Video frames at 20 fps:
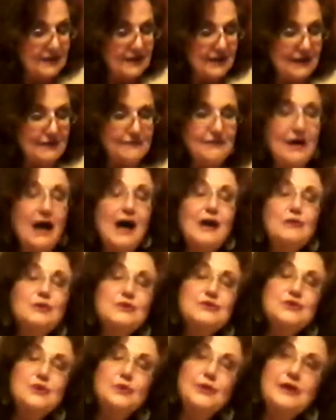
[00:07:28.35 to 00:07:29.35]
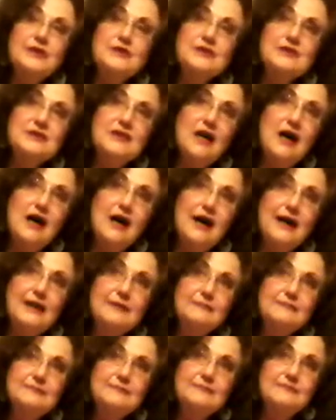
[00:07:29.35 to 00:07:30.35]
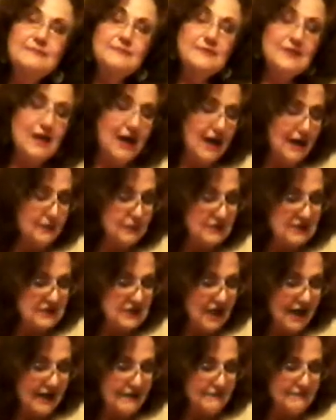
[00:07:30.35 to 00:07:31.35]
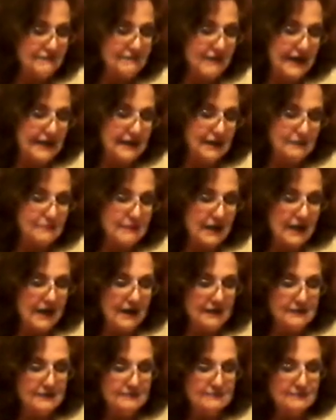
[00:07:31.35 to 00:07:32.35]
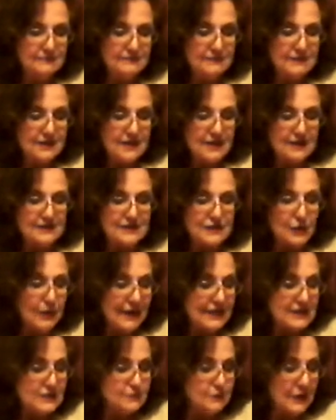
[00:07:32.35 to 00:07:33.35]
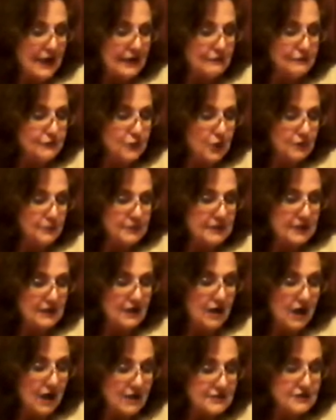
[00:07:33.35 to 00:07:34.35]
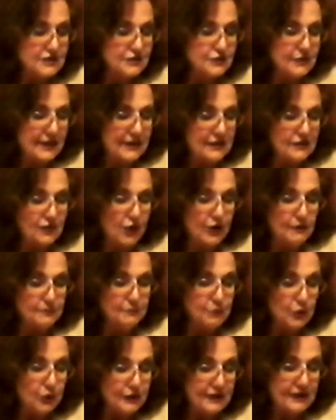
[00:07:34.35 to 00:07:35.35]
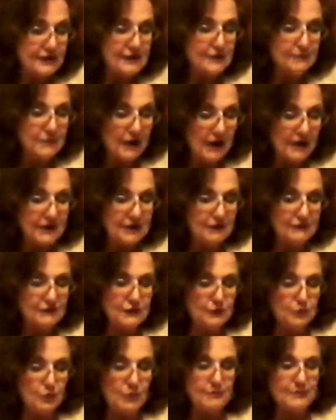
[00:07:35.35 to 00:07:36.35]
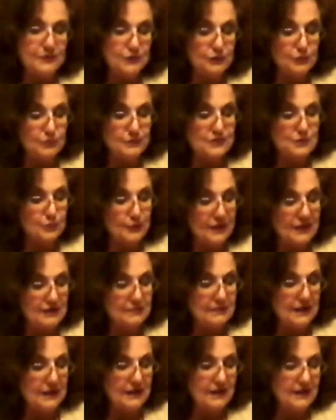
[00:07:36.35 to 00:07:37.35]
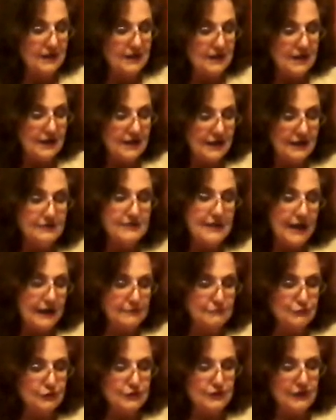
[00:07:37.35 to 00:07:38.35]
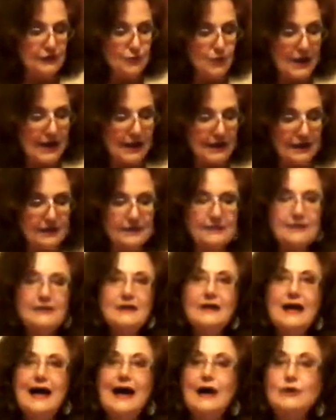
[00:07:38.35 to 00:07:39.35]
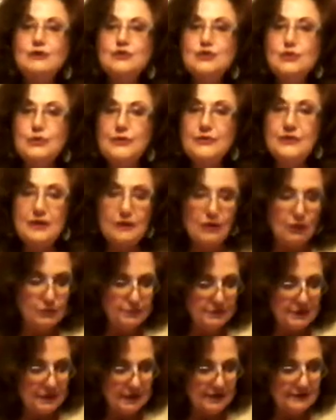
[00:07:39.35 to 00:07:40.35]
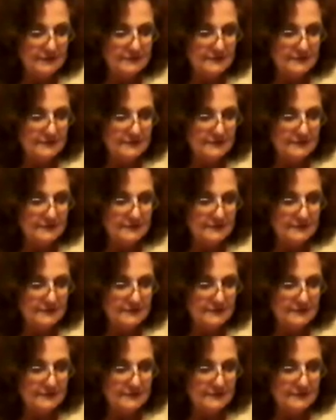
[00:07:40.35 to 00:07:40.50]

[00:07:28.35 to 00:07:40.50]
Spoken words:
If I was going to die, I would die fighting mad. And so I sprang forward and concentrated on pulling the body of the woman who was with me in that burning wagon out toward the opening.